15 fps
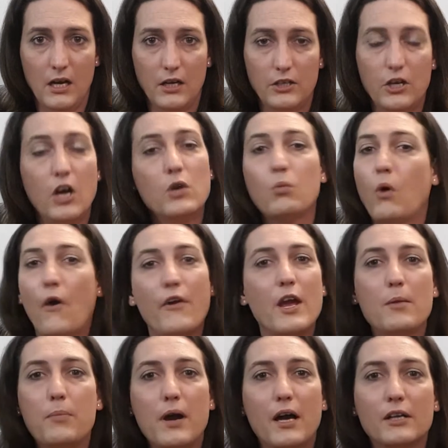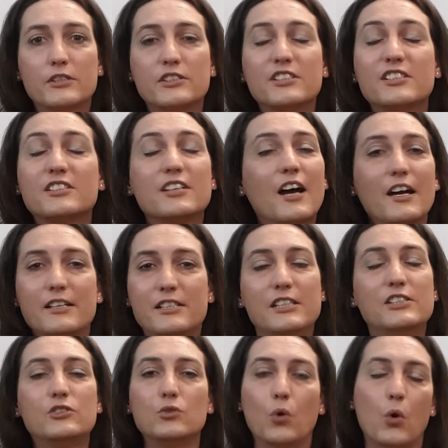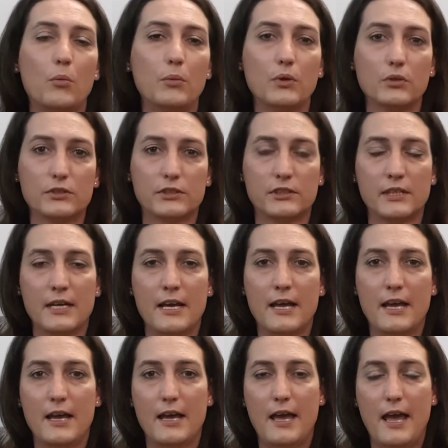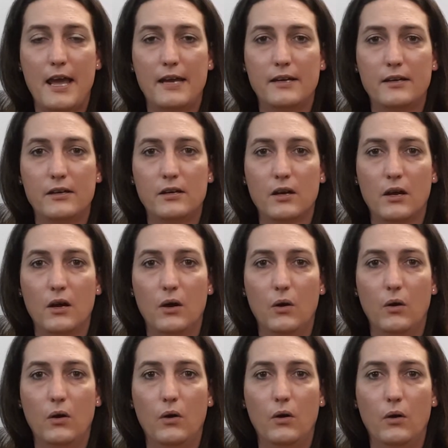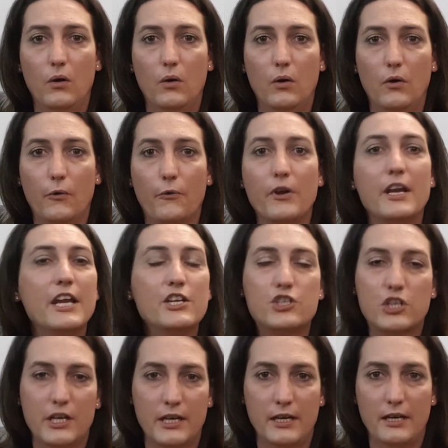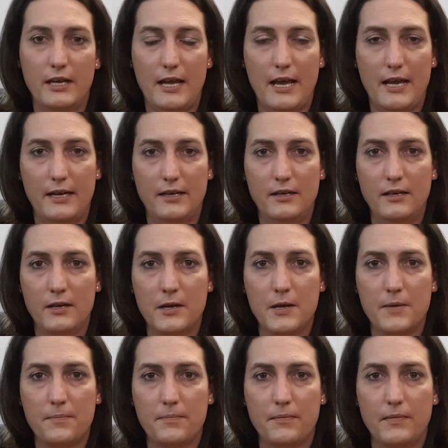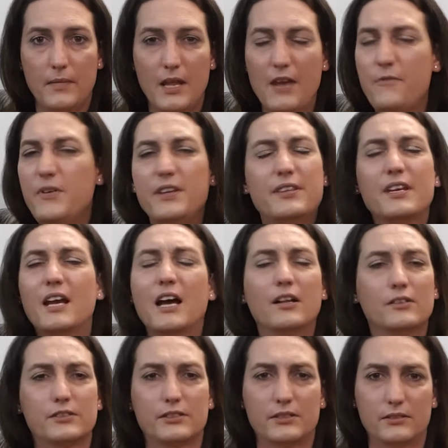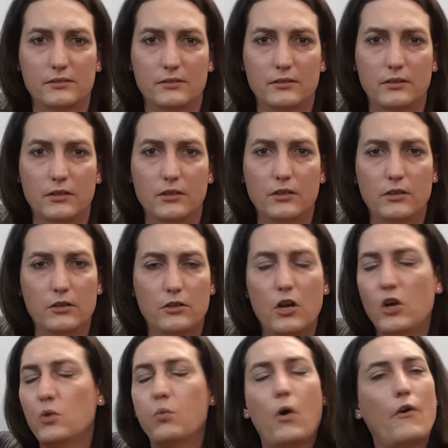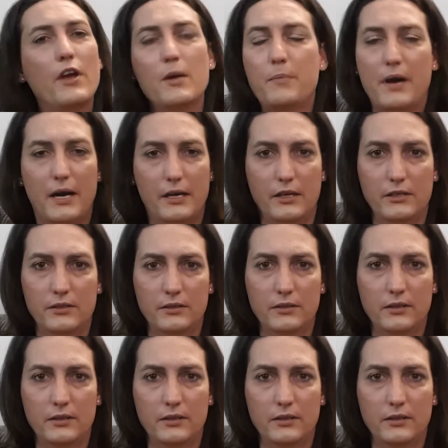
Don't worry about society's normals and religion and everything else. Don't worry about it.